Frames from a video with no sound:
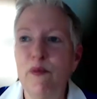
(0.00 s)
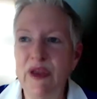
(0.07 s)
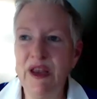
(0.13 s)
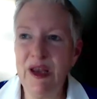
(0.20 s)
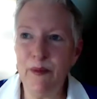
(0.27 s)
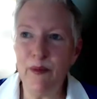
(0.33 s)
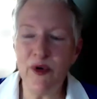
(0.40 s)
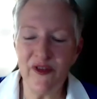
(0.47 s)

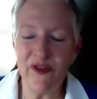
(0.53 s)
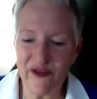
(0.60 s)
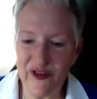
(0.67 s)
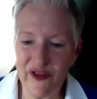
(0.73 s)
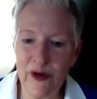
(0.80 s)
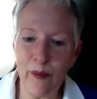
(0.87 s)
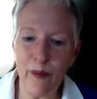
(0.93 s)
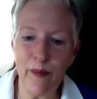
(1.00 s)
people
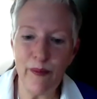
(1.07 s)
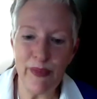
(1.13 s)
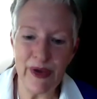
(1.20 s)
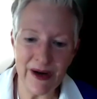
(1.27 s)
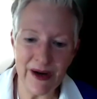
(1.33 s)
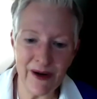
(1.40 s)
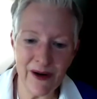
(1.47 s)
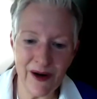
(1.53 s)
feel
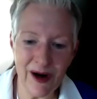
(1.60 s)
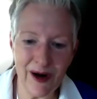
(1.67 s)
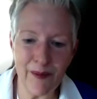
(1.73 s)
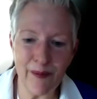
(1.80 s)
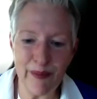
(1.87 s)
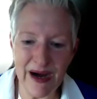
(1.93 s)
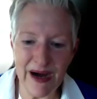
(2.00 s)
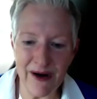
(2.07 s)
better
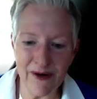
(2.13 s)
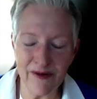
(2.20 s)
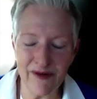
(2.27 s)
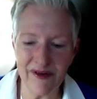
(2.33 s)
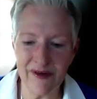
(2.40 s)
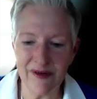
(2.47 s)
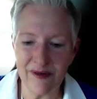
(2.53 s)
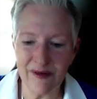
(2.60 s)
about
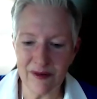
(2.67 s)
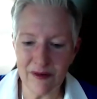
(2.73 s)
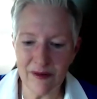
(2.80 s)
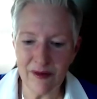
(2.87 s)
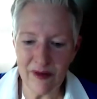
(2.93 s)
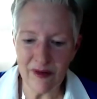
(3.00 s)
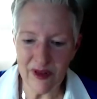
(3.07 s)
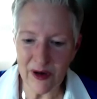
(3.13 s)

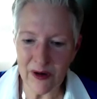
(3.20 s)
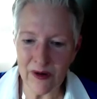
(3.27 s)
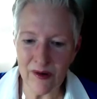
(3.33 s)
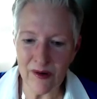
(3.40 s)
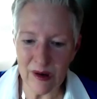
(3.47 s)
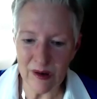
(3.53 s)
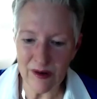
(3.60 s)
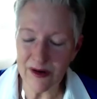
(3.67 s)
their
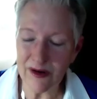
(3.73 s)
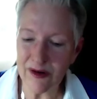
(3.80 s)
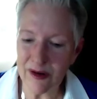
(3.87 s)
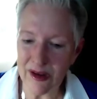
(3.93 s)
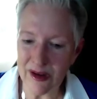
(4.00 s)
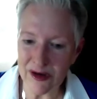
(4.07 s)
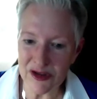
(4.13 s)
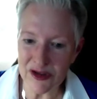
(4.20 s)

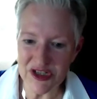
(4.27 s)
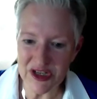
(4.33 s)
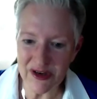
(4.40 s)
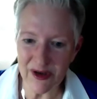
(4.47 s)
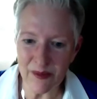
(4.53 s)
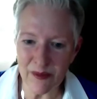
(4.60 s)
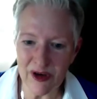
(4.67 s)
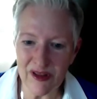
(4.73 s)
energy
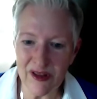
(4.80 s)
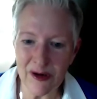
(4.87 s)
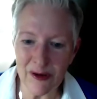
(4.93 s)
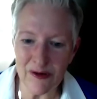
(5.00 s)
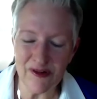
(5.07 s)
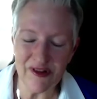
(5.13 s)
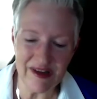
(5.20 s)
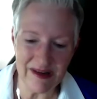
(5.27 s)
company, their
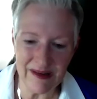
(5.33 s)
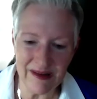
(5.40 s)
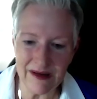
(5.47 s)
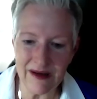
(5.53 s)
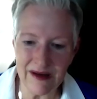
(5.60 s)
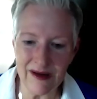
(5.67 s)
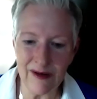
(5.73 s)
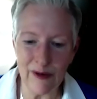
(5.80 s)

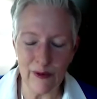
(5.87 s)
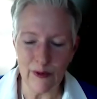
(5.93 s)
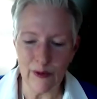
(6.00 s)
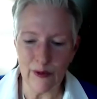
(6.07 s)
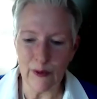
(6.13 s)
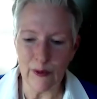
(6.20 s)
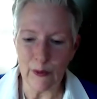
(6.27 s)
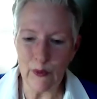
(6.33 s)
utility,
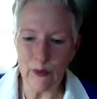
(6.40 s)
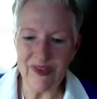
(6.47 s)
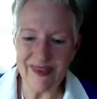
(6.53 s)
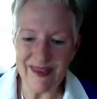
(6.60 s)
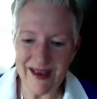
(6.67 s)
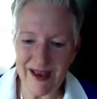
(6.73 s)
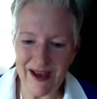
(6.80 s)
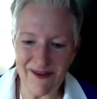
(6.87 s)
when
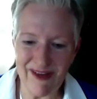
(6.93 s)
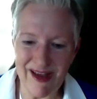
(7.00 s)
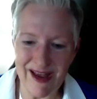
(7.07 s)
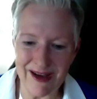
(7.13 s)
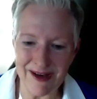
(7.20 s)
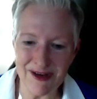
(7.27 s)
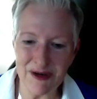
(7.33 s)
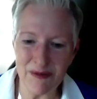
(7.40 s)
they have
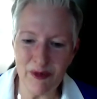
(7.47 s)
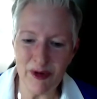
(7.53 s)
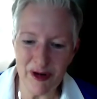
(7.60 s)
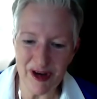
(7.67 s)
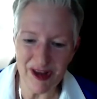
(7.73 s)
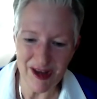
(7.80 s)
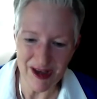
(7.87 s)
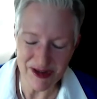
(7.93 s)
had
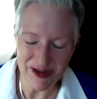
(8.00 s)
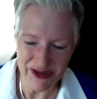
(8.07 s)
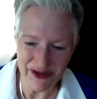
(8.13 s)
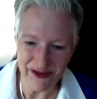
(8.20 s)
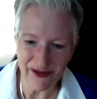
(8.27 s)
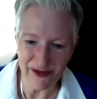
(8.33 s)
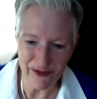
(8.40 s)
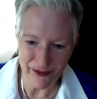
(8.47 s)

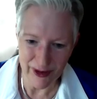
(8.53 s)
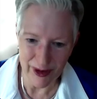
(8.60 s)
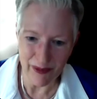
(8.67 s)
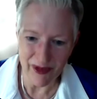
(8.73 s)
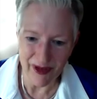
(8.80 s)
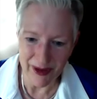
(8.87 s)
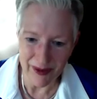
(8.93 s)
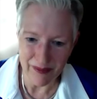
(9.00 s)
communications
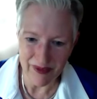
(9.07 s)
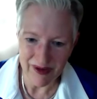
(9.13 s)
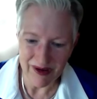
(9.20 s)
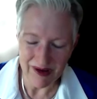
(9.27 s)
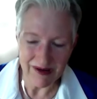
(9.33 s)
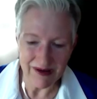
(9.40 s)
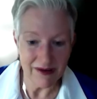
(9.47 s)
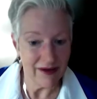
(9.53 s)
from them.
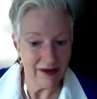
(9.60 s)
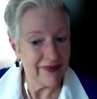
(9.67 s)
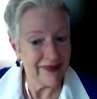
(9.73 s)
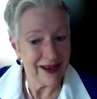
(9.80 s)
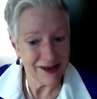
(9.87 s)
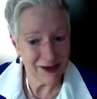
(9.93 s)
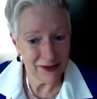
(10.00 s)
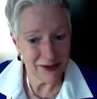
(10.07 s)
And
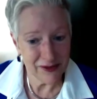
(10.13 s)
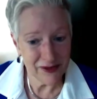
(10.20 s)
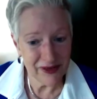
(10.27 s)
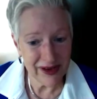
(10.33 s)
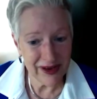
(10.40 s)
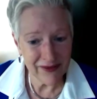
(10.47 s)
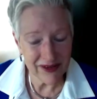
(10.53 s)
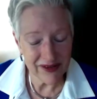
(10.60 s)
that includes
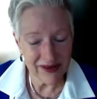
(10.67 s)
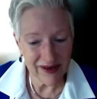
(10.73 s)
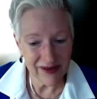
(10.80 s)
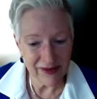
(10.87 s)
advertising.